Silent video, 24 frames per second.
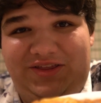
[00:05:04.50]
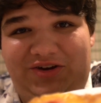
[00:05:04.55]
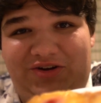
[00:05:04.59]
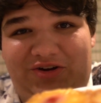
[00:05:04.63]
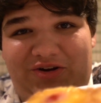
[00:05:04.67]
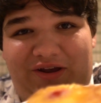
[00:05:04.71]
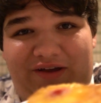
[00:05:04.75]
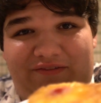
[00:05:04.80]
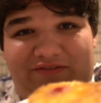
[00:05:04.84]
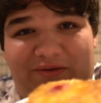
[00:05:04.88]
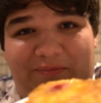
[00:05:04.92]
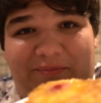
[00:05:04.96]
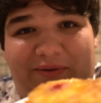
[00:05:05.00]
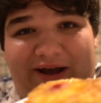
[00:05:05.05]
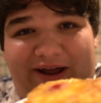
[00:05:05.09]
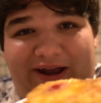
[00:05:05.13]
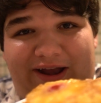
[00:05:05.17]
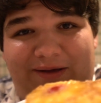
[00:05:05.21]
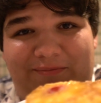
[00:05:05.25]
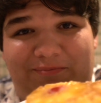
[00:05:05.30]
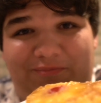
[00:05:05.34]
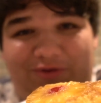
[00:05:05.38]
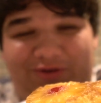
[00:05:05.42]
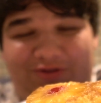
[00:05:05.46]
there, you have the
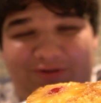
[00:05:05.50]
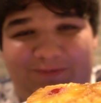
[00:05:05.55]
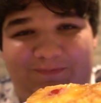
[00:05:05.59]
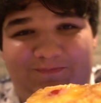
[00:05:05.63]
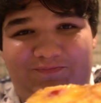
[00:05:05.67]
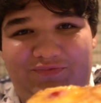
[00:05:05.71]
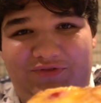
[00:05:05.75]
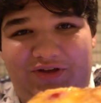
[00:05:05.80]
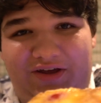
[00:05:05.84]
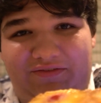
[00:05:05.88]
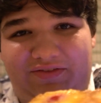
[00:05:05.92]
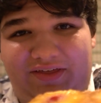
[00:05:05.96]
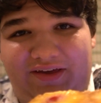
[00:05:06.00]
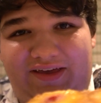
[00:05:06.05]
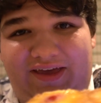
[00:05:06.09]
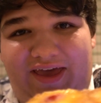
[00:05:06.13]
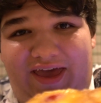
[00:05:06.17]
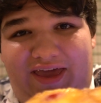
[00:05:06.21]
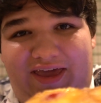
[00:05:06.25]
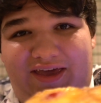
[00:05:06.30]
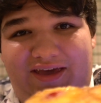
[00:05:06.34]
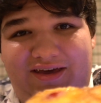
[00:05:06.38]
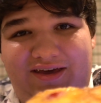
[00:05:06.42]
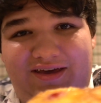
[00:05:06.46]
pineapple, you have the
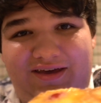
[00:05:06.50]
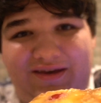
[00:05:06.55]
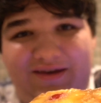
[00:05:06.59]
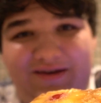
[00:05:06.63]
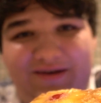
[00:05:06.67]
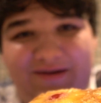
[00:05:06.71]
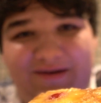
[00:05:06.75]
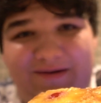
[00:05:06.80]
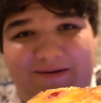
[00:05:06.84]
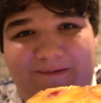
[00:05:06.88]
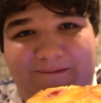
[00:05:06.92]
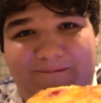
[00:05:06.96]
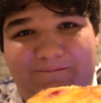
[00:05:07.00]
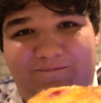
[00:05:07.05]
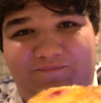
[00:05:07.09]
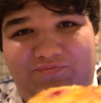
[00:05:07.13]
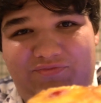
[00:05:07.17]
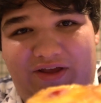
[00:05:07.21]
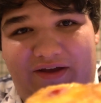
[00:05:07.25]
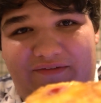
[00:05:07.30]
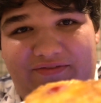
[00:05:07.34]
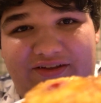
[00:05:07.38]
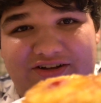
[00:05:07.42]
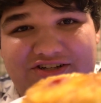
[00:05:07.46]
cake,
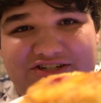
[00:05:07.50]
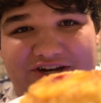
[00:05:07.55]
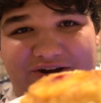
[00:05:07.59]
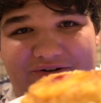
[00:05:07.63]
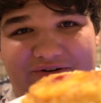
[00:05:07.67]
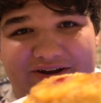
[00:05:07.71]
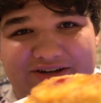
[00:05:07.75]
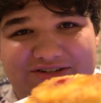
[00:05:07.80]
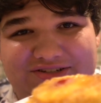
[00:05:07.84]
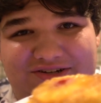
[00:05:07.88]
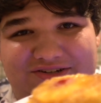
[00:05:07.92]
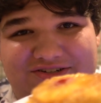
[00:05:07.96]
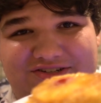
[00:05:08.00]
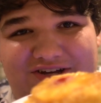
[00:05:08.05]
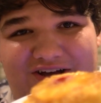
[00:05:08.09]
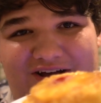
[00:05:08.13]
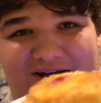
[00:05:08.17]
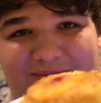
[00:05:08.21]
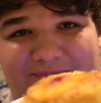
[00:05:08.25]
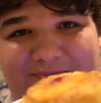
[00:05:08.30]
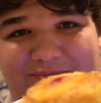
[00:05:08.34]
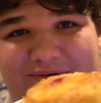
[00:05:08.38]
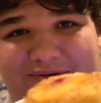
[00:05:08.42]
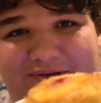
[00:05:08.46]
you have the cherries on
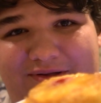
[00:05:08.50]
top.